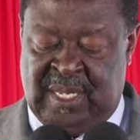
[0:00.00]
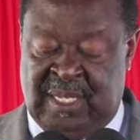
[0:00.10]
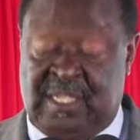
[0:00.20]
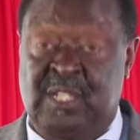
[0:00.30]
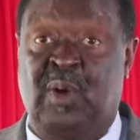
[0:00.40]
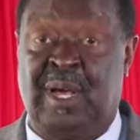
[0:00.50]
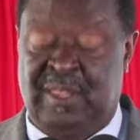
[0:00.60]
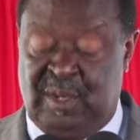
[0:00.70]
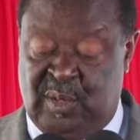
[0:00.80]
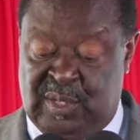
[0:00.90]
It is
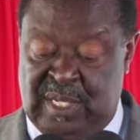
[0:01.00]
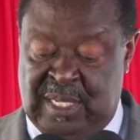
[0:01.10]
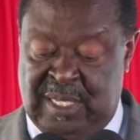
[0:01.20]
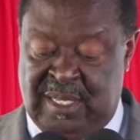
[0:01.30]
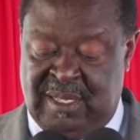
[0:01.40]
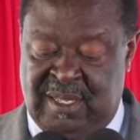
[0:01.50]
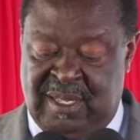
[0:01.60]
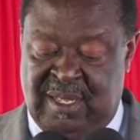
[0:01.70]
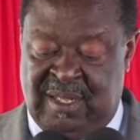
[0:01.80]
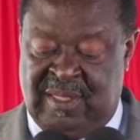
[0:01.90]
worth noting
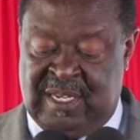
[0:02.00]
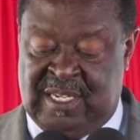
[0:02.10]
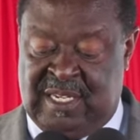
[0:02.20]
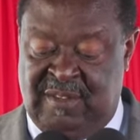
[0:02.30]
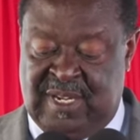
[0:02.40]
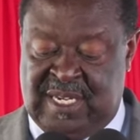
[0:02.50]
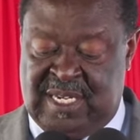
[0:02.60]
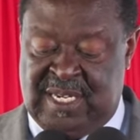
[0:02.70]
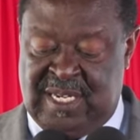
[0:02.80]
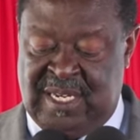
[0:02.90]
that
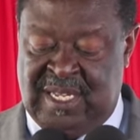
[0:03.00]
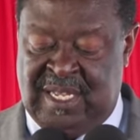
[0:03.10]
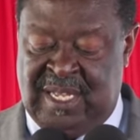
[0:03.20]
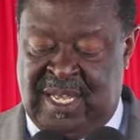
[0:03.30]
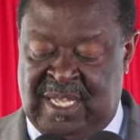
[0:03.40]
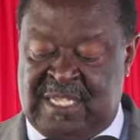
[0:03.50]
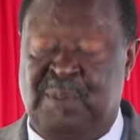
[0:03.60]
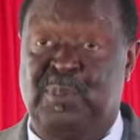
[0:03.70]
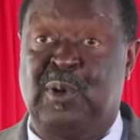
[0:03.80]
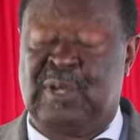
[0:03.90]
TVET has
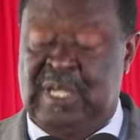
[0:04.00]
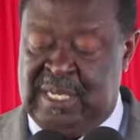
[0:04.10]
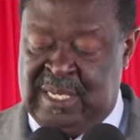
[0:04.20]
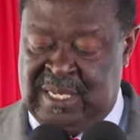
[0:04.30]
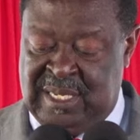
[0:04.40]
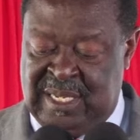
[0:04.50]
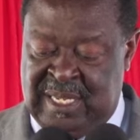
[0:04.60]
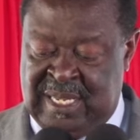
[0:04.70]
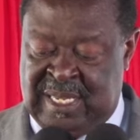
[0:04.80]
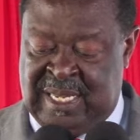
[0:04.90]
supported
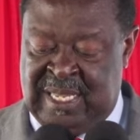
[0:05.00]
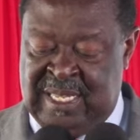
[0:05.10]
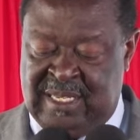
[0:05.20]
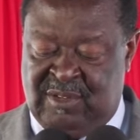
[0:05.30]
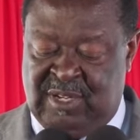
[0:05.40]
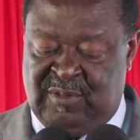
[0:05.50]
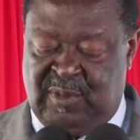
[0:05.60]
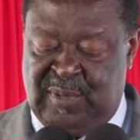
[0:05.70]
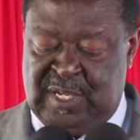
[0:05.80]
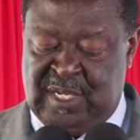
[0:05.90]
Kenya's
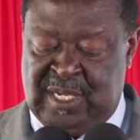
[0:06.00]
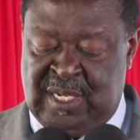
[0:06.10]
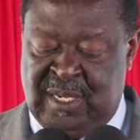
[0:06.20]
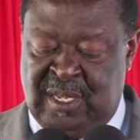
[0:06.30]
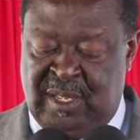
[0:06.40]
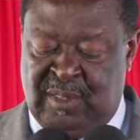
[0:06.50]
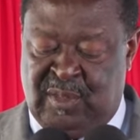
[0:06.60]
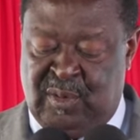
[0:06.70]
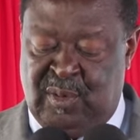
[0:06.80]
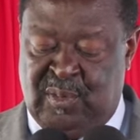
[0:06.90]
transformation
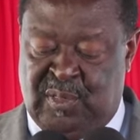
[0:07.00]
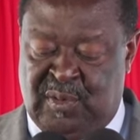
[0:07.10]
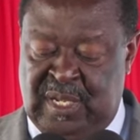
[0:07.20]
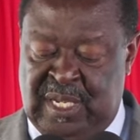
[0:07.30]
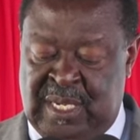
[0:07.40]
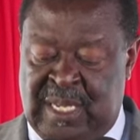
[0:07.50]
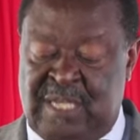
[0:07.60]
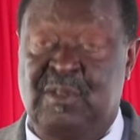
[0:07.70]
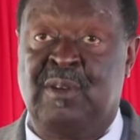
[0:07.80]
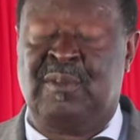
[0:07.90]
through three
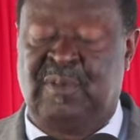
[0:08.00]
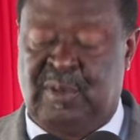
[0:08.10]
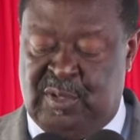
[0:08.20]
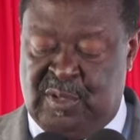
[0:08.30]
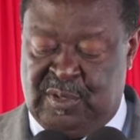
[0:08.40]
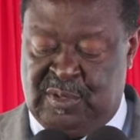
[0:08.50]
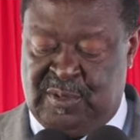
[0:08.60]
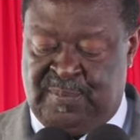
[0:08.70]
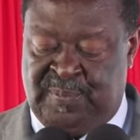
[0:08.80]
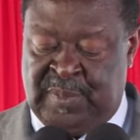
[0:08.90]
industrial
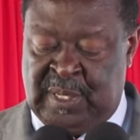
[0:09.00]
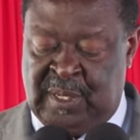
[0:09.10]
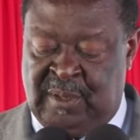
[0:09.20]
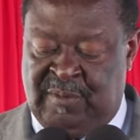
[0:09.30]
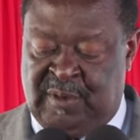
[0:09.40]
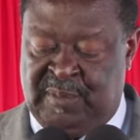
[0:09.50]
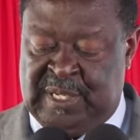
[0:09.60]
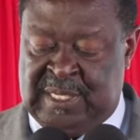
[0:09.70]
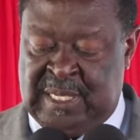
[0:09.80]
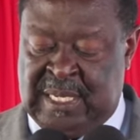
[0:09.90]
revolutions, from the
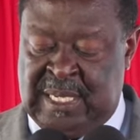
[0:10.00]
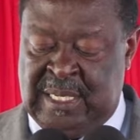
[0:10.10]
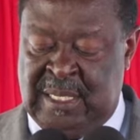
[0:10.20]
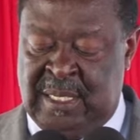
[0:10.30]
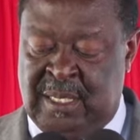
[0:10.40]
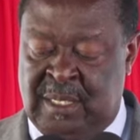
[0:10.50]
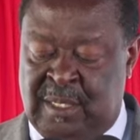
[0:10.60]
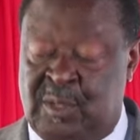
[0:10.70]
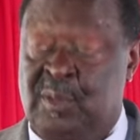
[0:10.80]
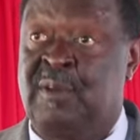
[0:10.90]
second
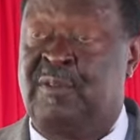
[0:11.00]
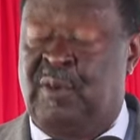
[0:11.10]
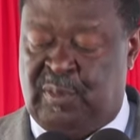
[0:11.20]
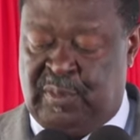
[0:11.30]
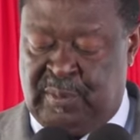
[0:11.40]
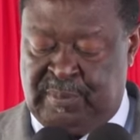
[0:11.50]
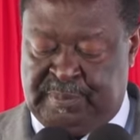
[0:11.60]
to the fourth.